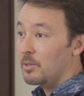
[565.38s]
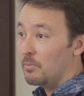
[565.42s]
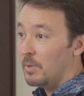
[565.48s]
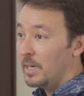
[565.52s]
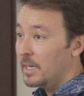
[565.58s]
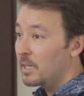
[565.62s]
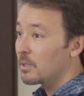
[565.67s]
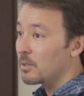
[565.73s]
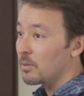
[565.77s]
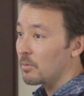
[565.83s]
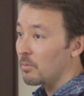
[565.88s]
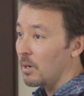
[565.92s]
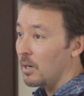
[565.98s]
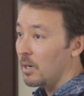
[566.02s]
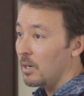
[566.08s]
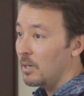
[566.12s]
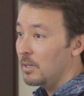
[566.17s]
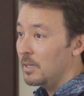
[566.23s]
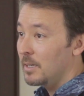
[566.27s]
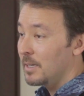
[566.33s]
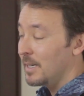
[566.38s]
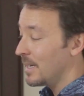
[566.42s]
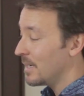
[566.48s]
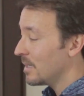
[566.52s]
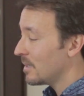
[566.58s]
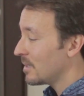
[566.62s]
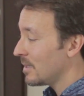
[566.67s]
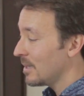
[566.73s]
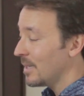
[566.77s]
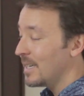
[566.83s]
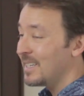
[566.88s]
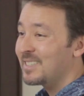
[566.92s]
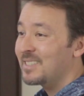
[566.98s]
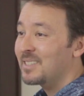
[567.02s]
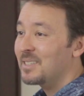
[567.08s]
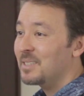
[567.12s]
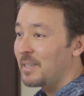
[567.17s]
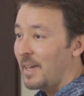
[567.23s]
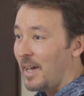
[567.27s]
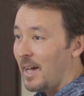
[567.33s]
the regular RAW, and it's less
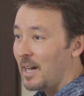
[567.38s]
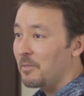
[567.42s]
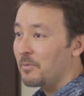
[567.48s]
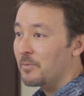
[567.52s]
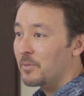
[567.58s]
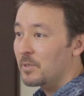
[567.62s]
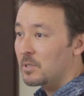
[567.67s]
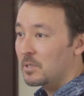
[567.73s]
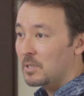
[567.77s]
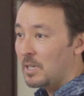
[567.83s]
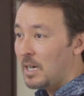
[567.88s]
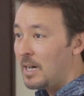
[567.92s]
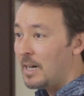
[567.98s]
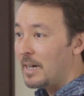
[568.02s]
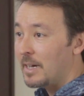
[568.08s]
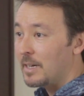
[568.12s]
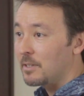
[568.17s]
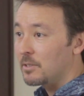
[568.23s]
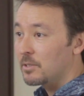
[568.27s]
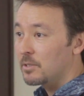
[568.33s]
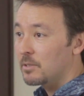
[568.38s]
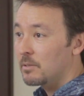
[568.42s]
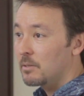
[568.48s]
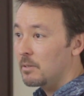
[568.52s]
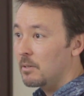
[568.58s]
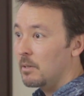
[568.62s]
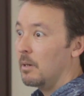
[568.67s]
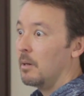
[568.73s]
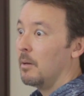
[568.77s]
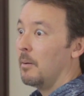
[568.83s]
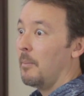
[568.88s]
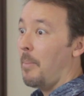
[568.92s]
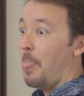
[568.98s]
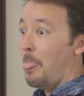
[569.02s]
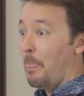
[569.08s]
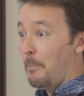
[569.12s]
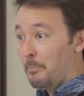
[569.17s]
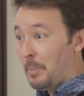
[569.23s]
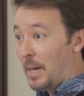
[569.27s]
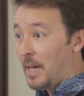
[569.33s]
than half the size.
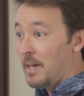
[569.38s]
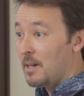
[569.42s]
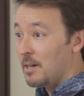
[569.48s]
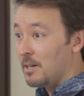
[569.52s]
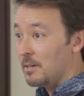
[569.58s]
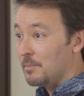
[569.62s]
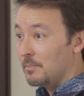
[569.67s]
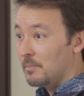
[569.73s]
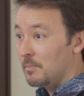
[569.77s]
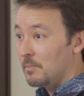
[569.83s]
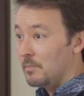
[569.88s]
Bam!